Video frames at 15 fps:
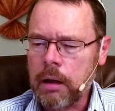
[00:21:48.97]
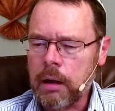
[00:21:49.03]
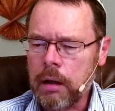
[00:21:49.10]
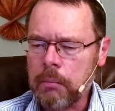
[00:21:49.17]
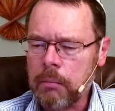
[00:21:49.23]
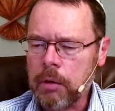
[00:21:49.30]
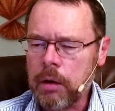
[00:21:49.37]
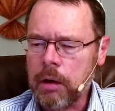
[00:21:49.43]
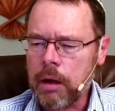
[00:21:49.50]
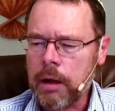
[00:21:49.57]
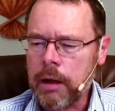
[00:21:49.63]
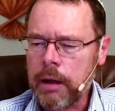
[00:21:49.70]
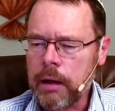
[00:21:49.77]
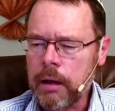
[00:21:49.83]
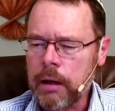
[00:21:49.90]
number
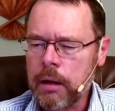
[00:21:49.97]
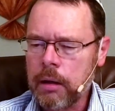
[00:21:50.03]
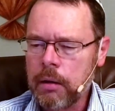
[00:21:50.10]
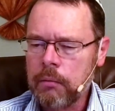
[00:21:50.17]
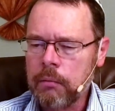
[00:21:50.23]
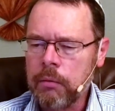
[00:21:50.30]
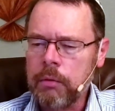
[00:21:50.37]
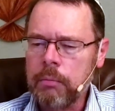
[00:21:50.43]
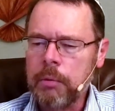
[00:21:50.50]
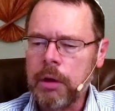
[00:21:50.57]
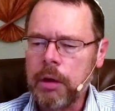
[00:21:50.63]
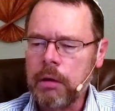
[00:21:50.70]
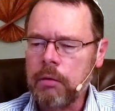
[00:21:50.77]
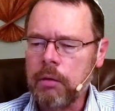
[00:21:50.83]
9 would be,